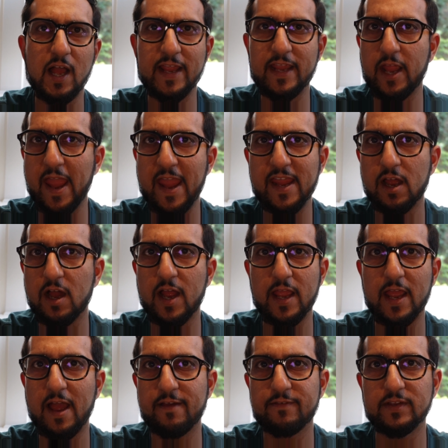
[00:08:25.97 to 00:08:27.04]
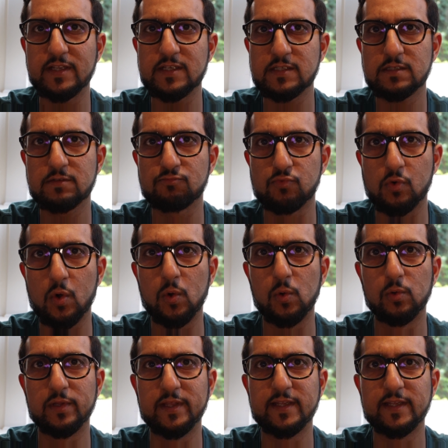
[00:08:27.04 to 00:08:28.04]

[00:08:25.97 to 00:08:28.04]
AI having its role